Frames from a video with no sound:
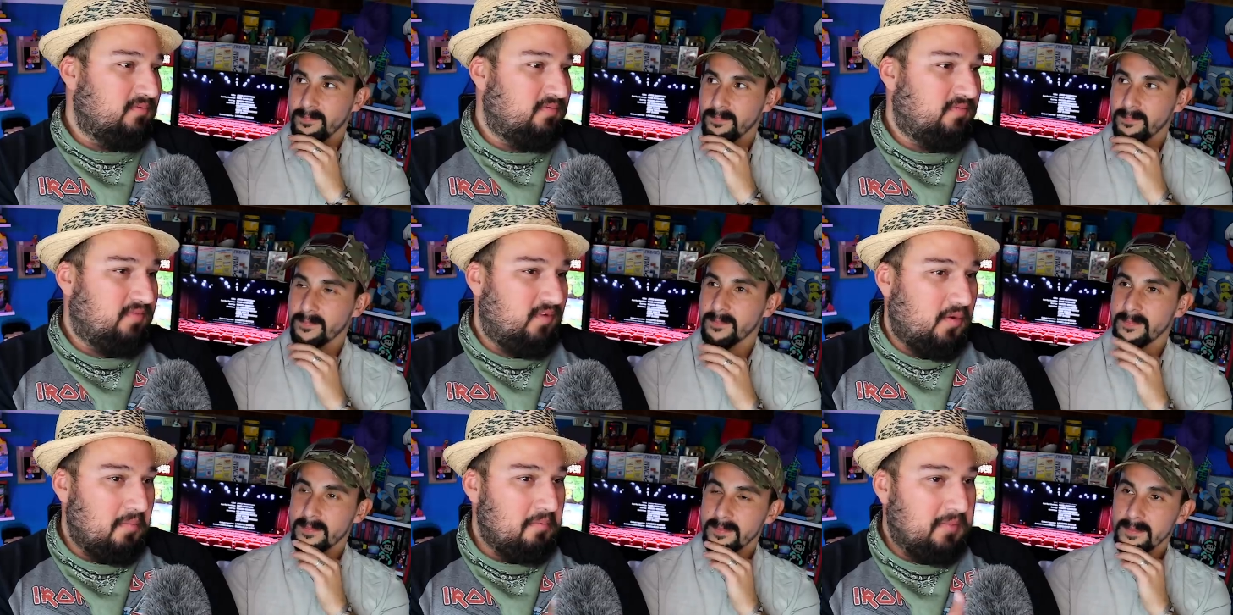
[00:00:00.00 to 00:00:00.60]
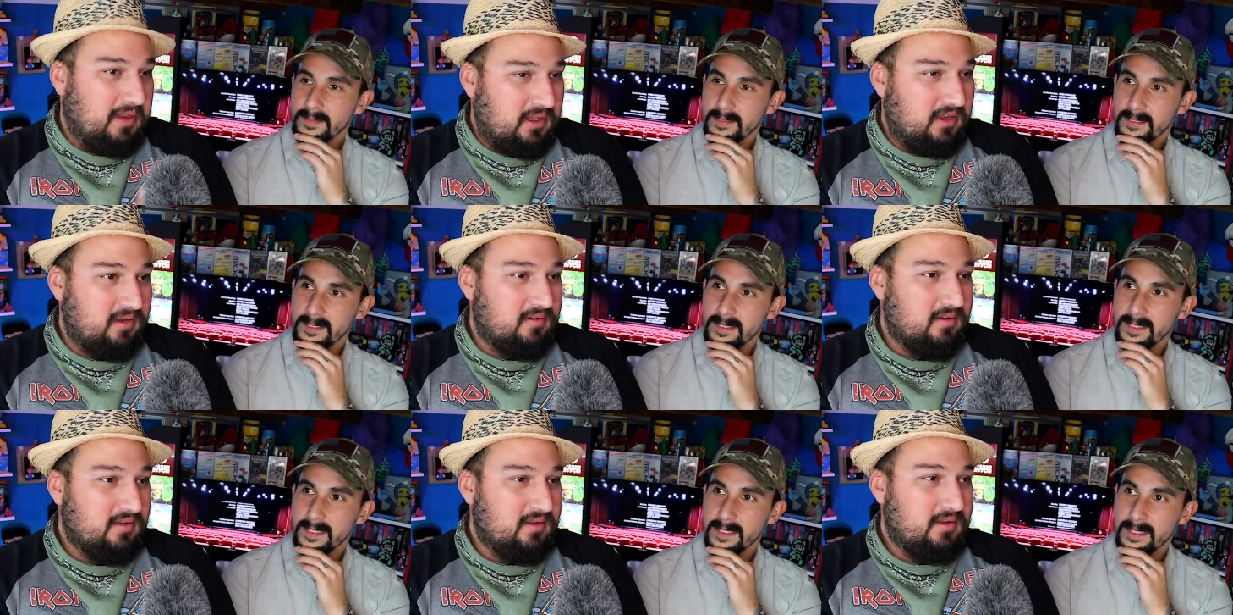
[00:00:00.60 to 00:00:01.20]
Speaker 1: from
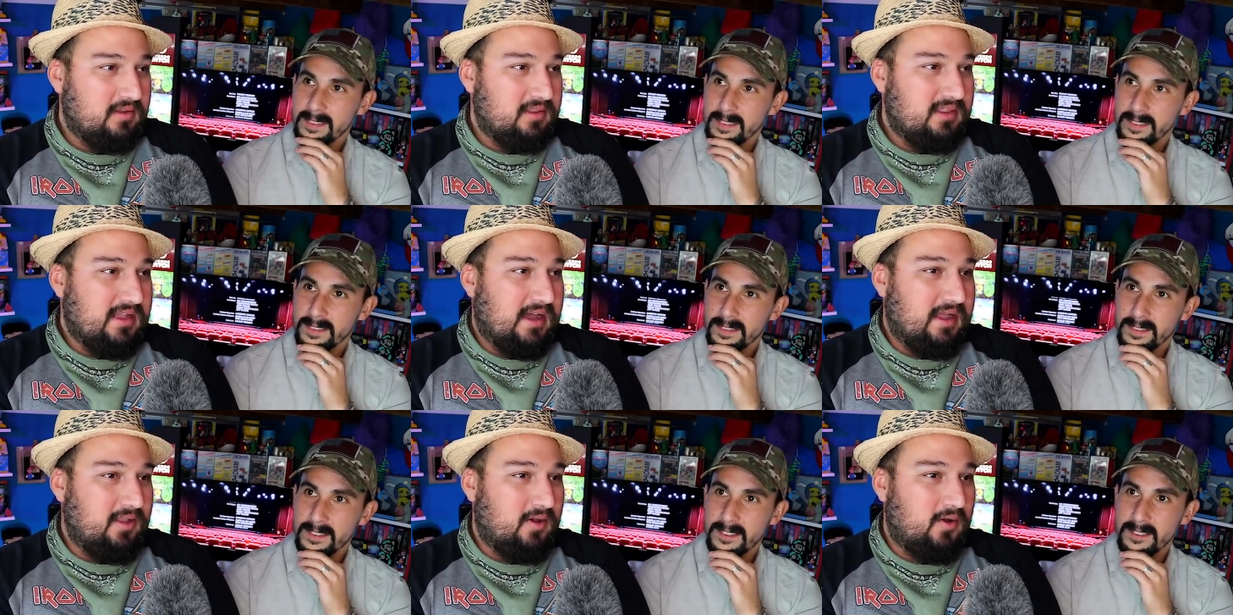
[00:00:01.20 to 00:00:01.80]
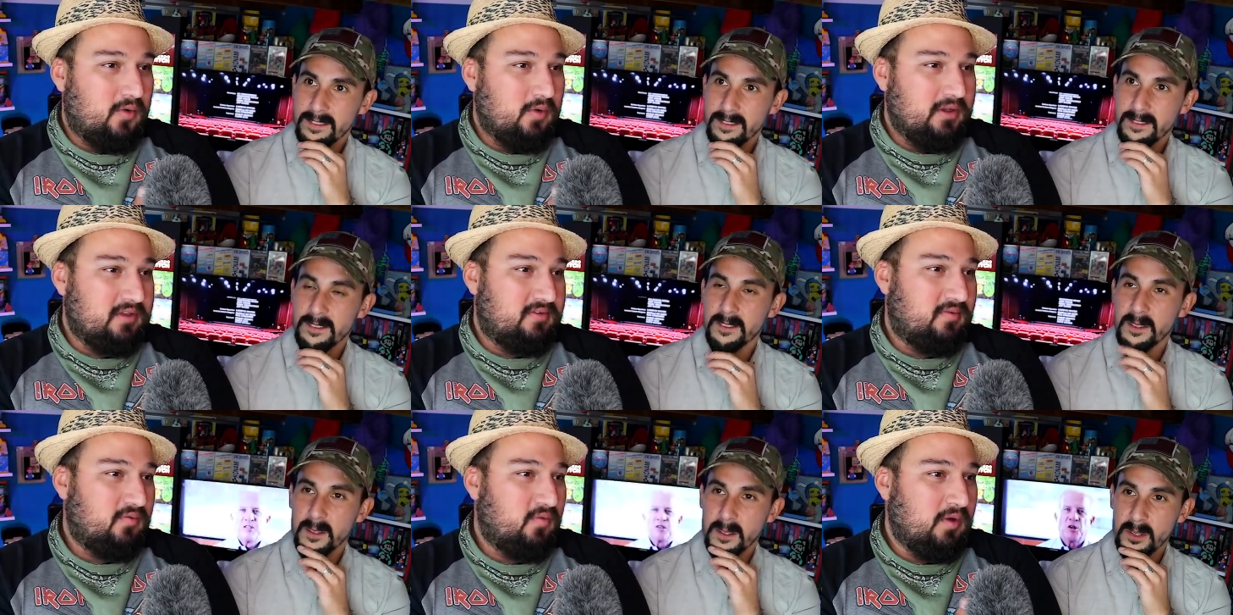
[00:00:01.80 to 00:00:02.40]
me that
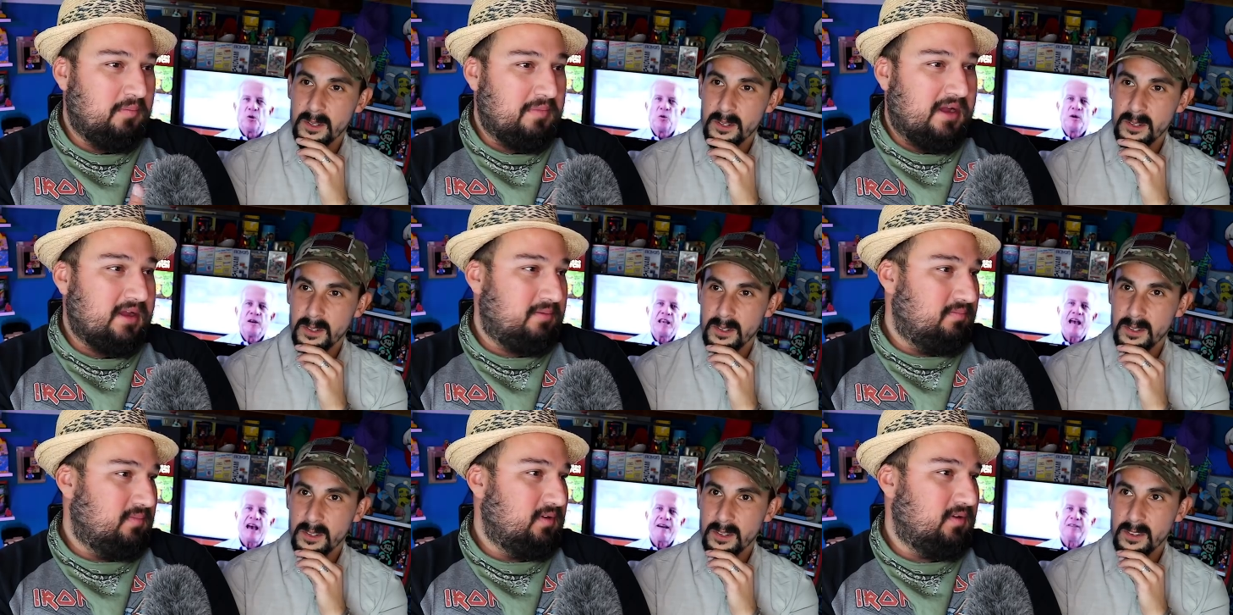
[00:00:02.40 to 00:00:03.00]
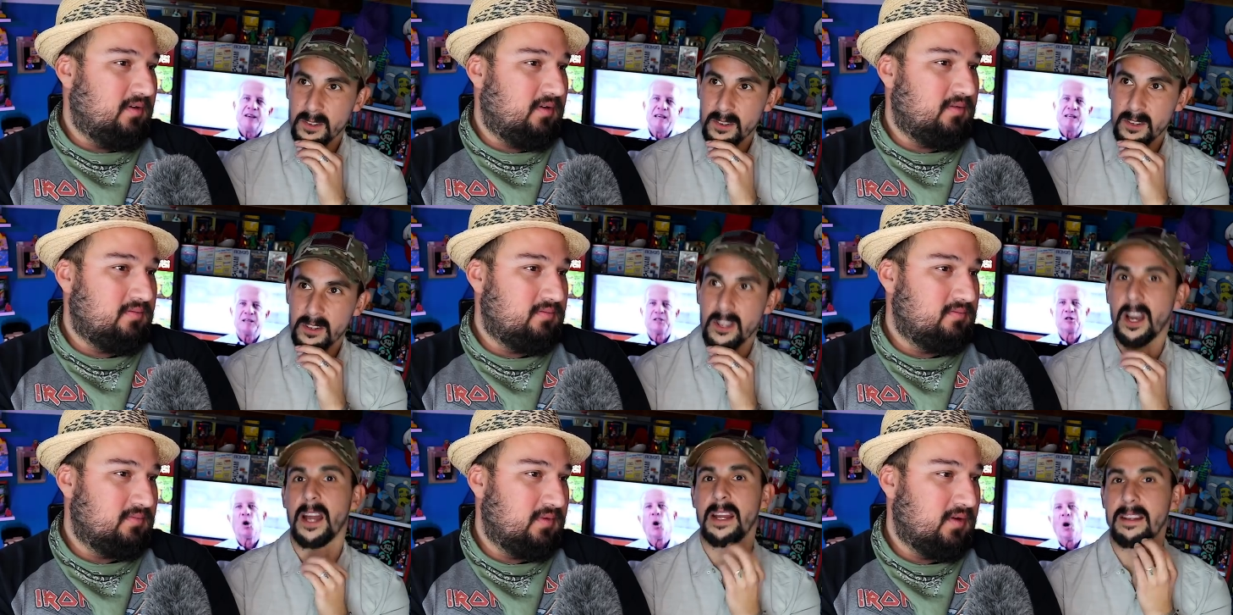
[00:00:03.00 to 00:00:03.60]
always remind you know.
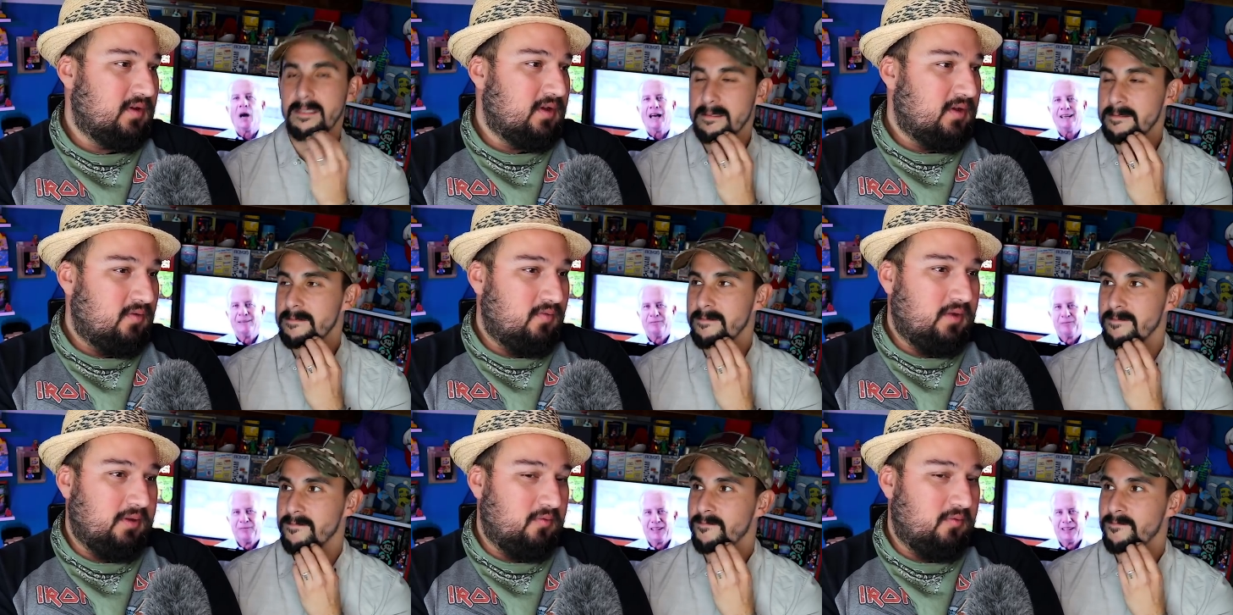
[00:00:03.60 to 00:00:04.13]
Got it. Re